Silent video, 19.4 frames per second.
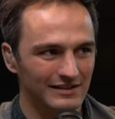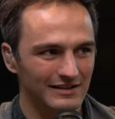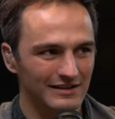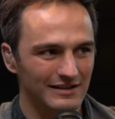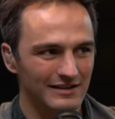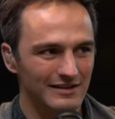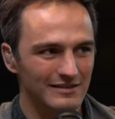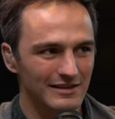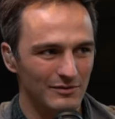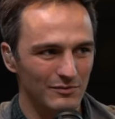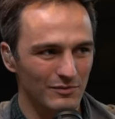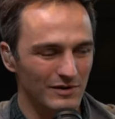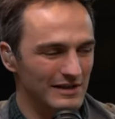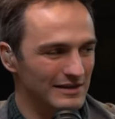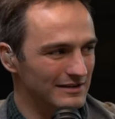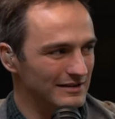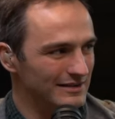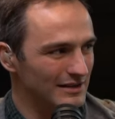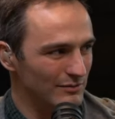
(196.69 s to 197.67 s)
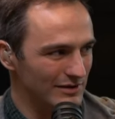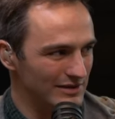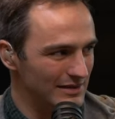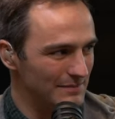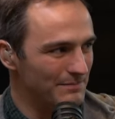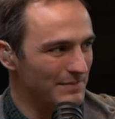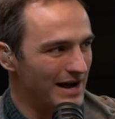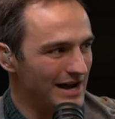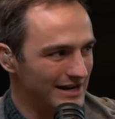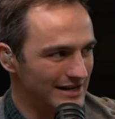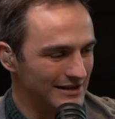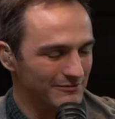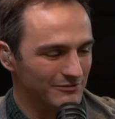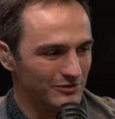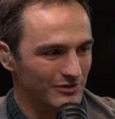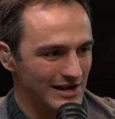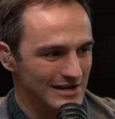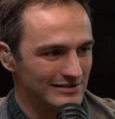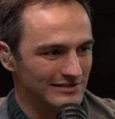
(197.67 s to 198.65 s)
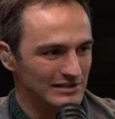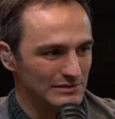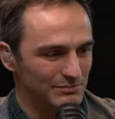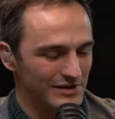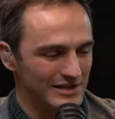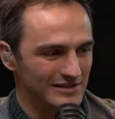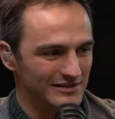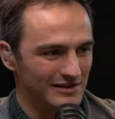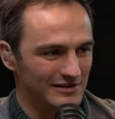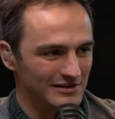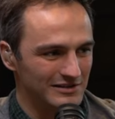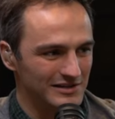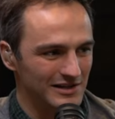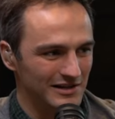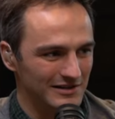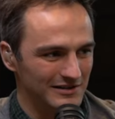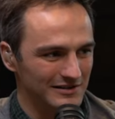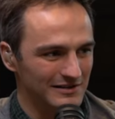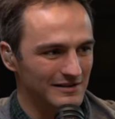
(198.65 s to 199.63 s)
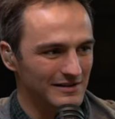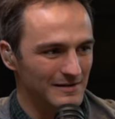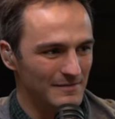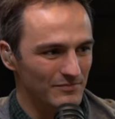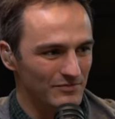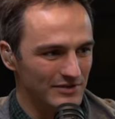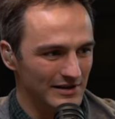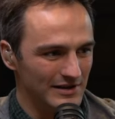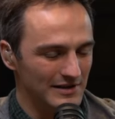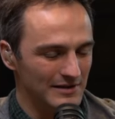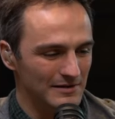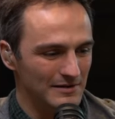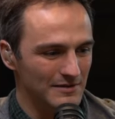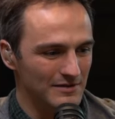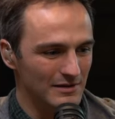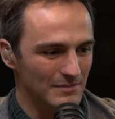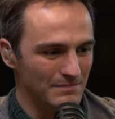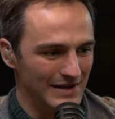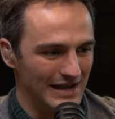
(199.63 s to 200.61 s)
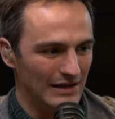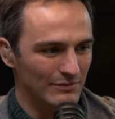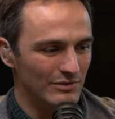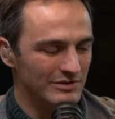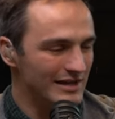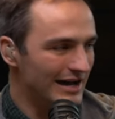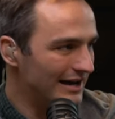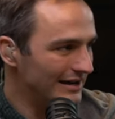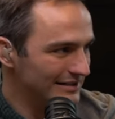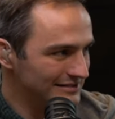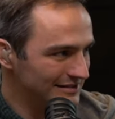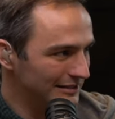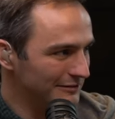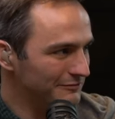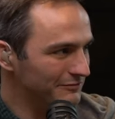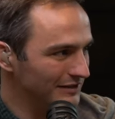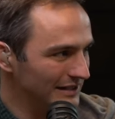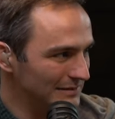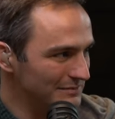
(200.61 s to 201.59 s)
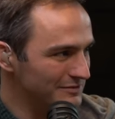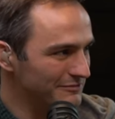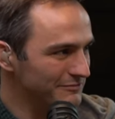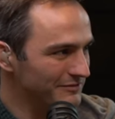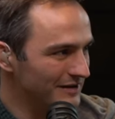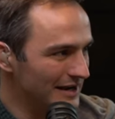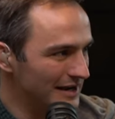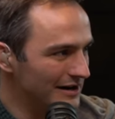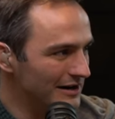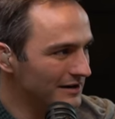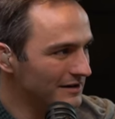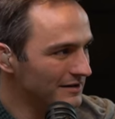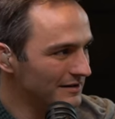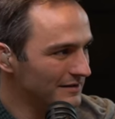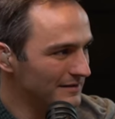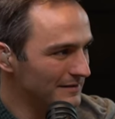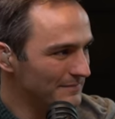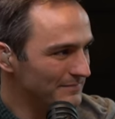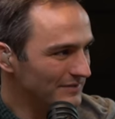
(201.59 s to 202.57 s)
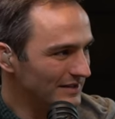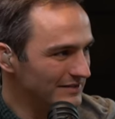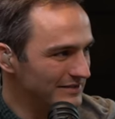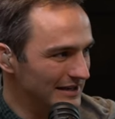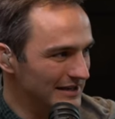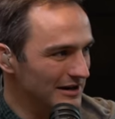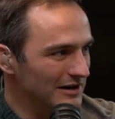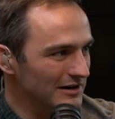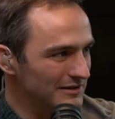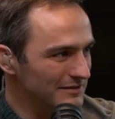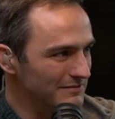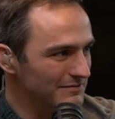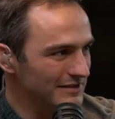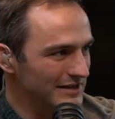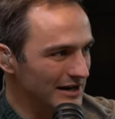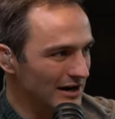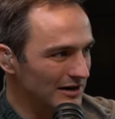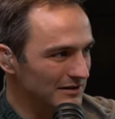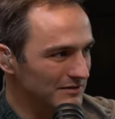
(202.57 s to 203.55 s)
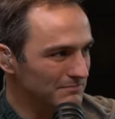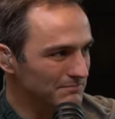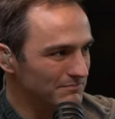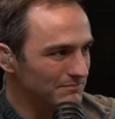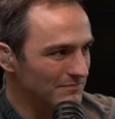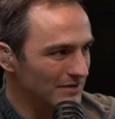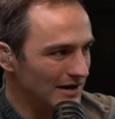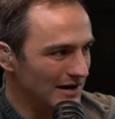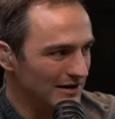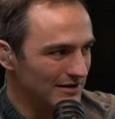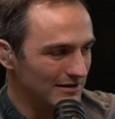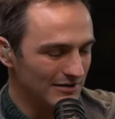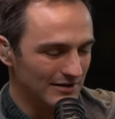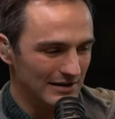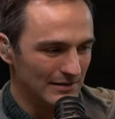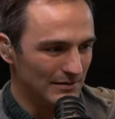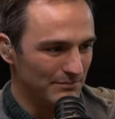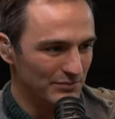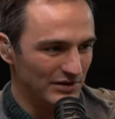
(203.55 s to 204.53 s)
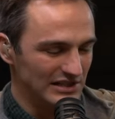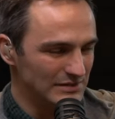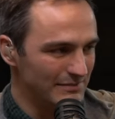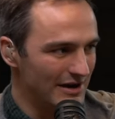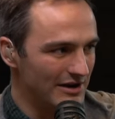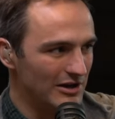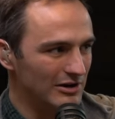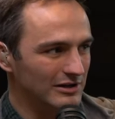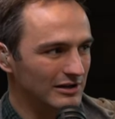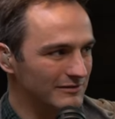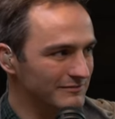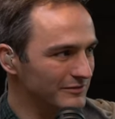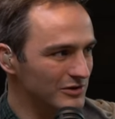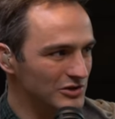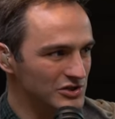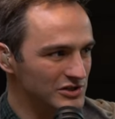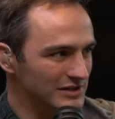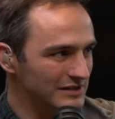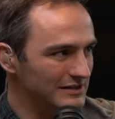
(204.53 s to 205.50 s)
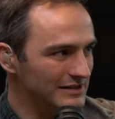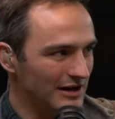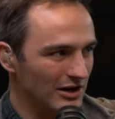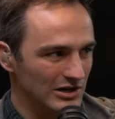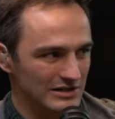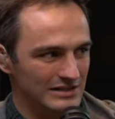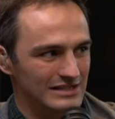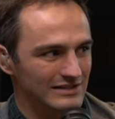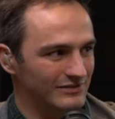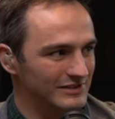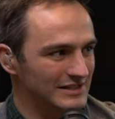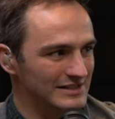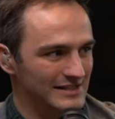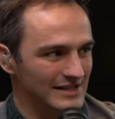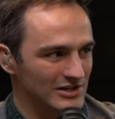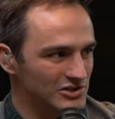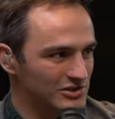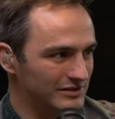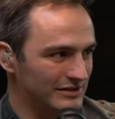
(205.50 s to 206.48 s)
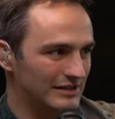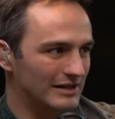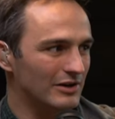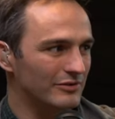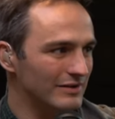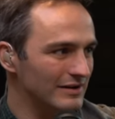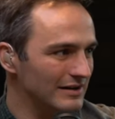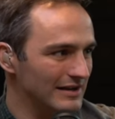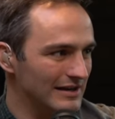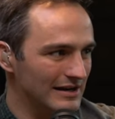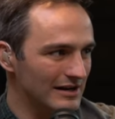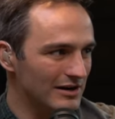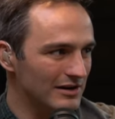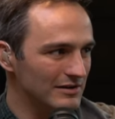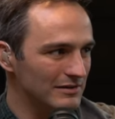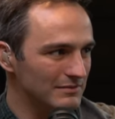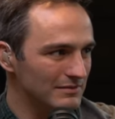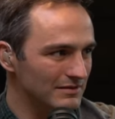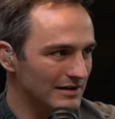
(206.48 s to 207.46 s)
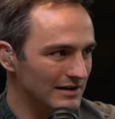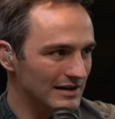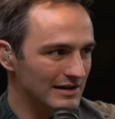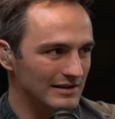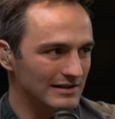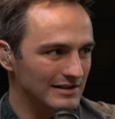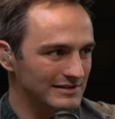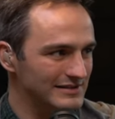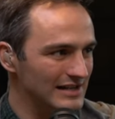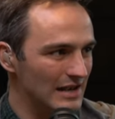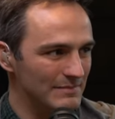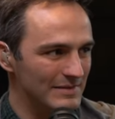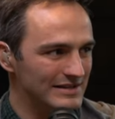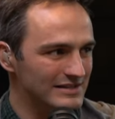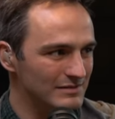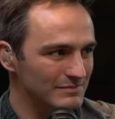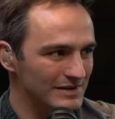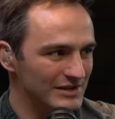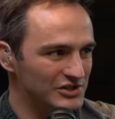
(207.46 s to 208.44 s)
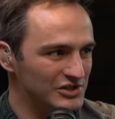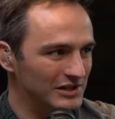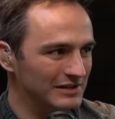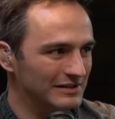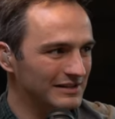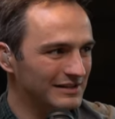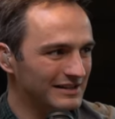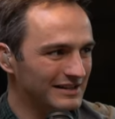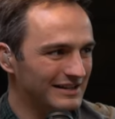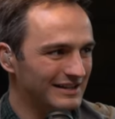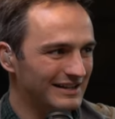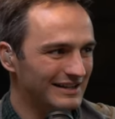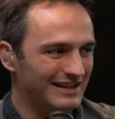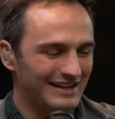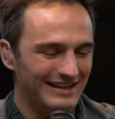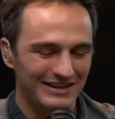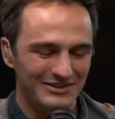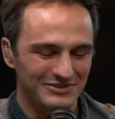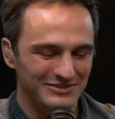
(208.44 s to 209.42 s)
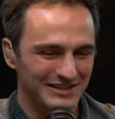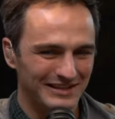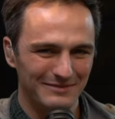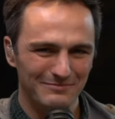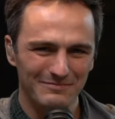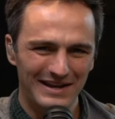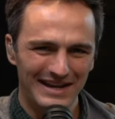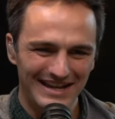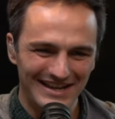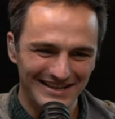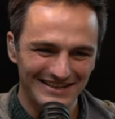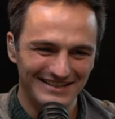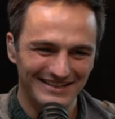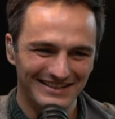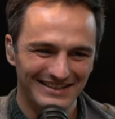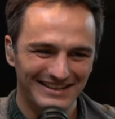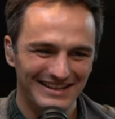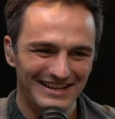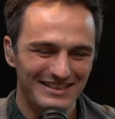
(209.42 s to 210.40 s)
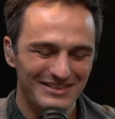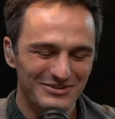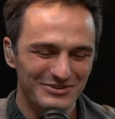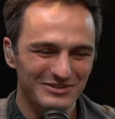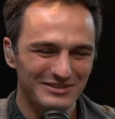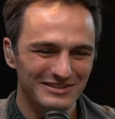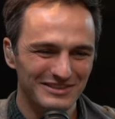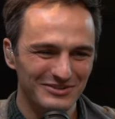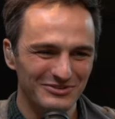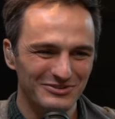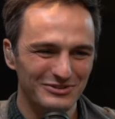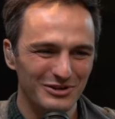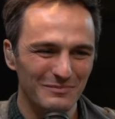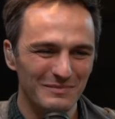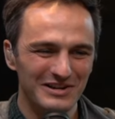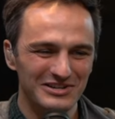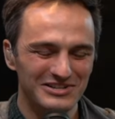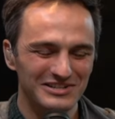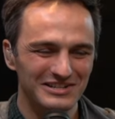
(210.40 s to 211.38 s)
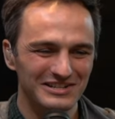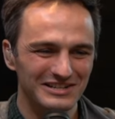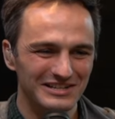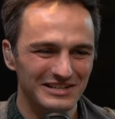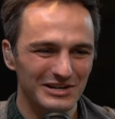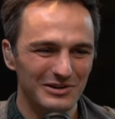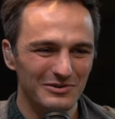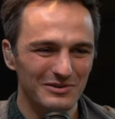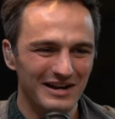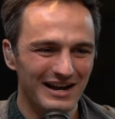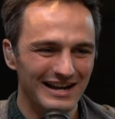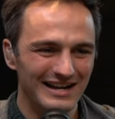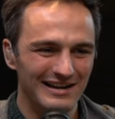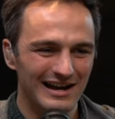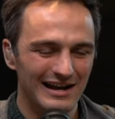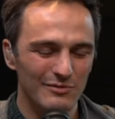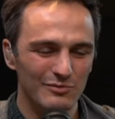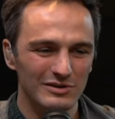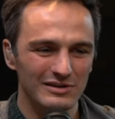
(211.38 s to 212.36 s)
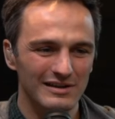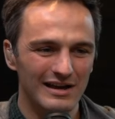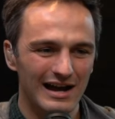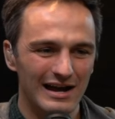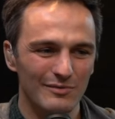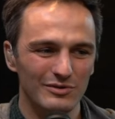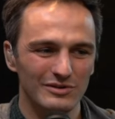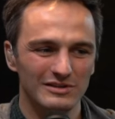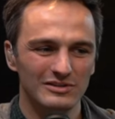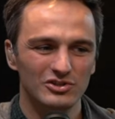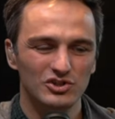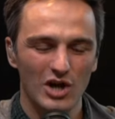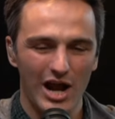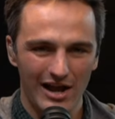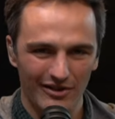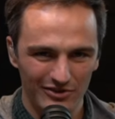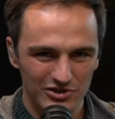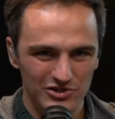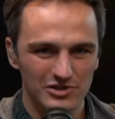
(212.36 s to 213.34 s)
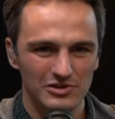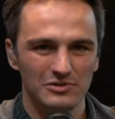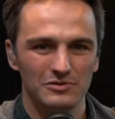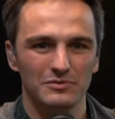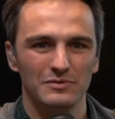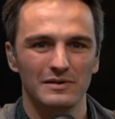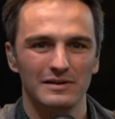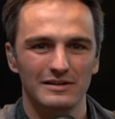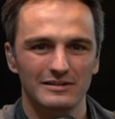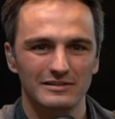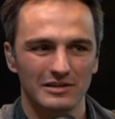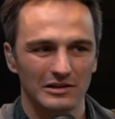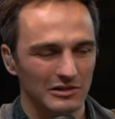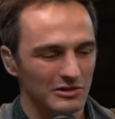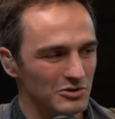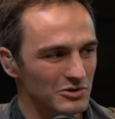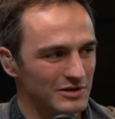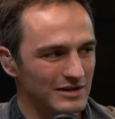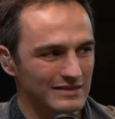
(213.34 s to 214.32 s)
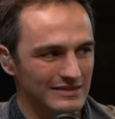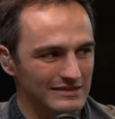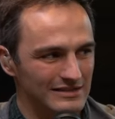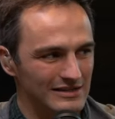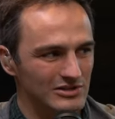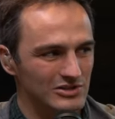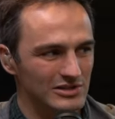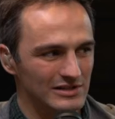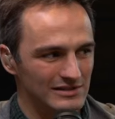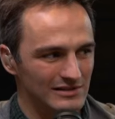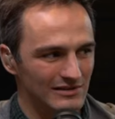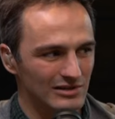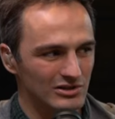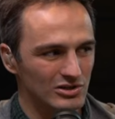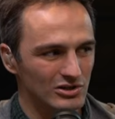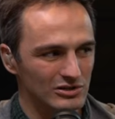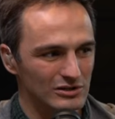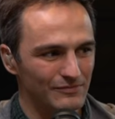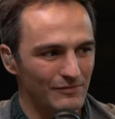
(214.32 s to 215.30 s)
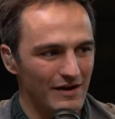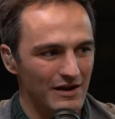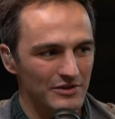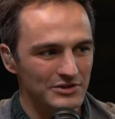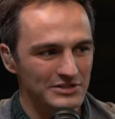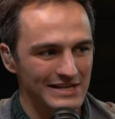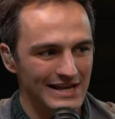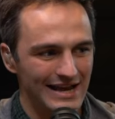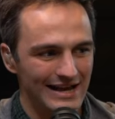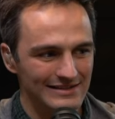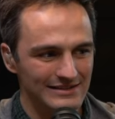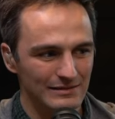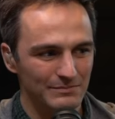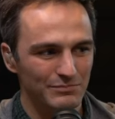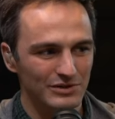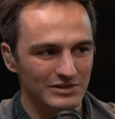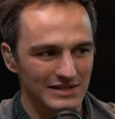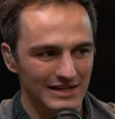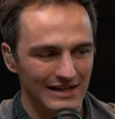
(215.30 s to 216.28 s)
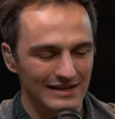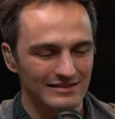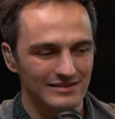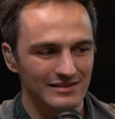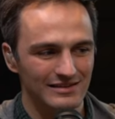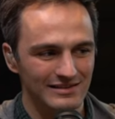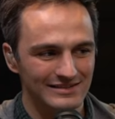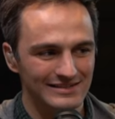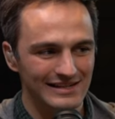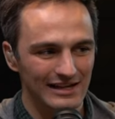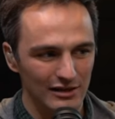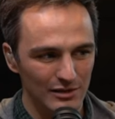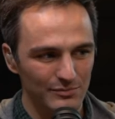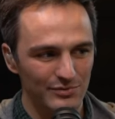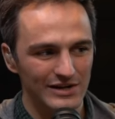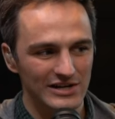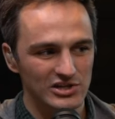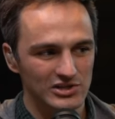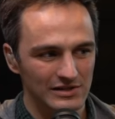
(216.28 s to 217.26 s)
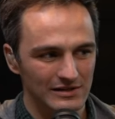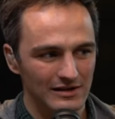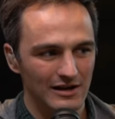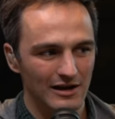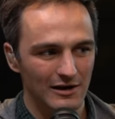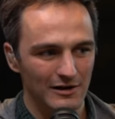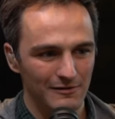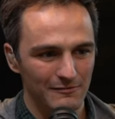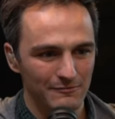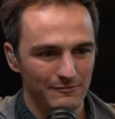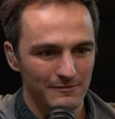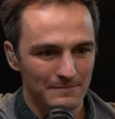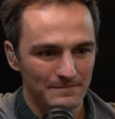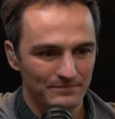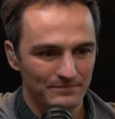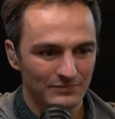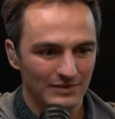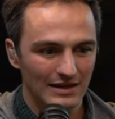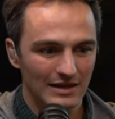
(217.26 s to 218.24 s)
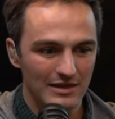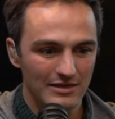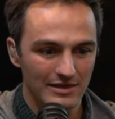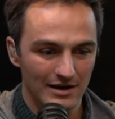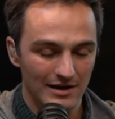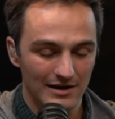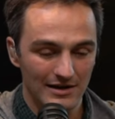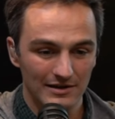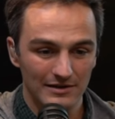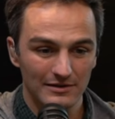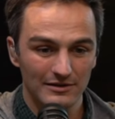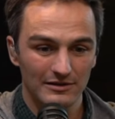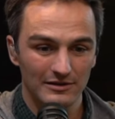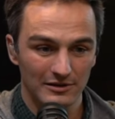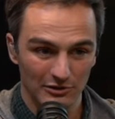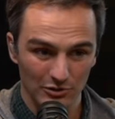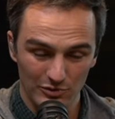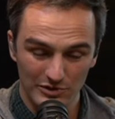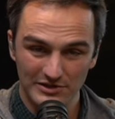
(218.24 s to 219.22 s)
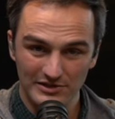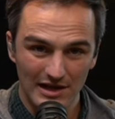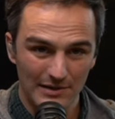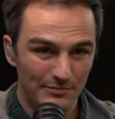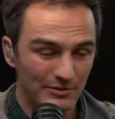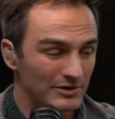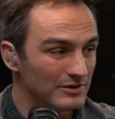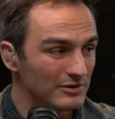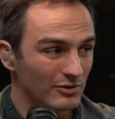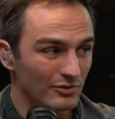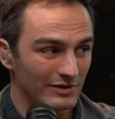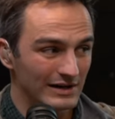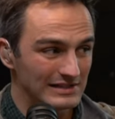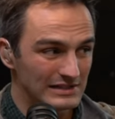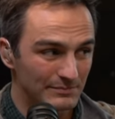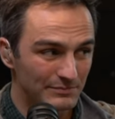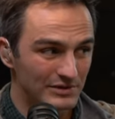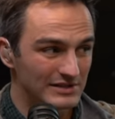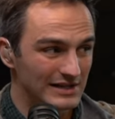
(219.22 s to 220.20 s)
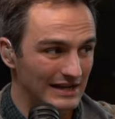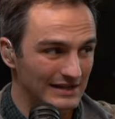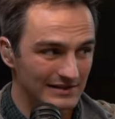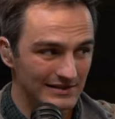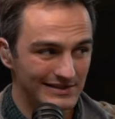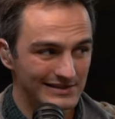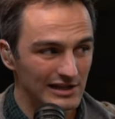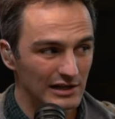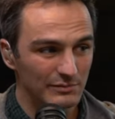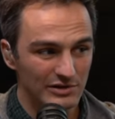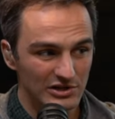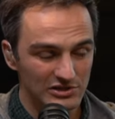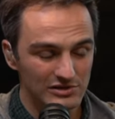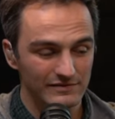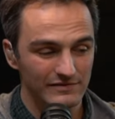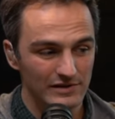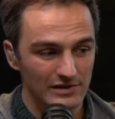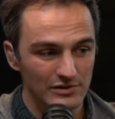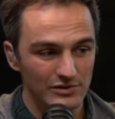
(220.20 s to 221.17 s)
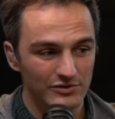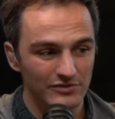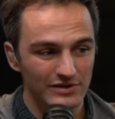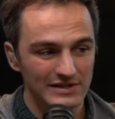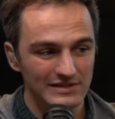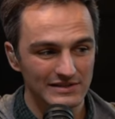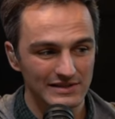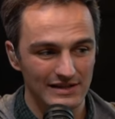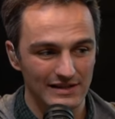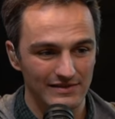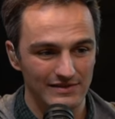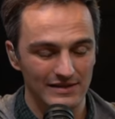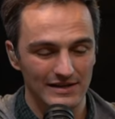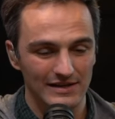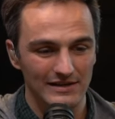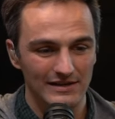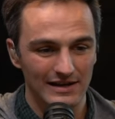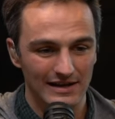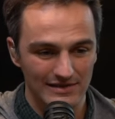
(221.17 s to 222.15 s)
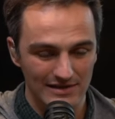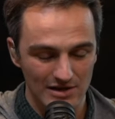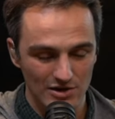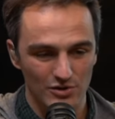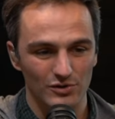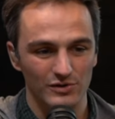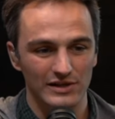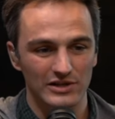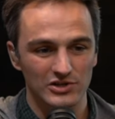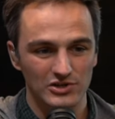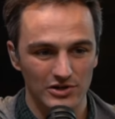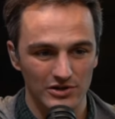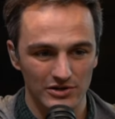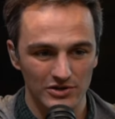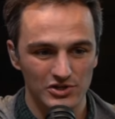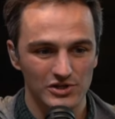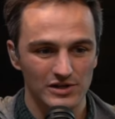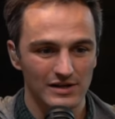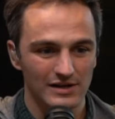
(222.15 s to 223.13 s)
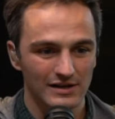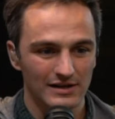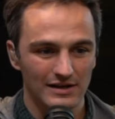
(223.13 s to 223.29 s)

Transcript: Hmm. That when that when the body of Christ is placed on our tongue, the the man with eyes like flames of fire, that are that are uh, it brings about our conversion, our divinization, and our and our uh, assignment to mission. Yeah. I'm mm-hmm. just like, man, there's there's so much. You know, I I would I would challenge you to look at the teachings of the church fathers as it pertained to the celebration of the the Lord's Supper, or as it pertained to the celebration of the Eucharist in the in the early church.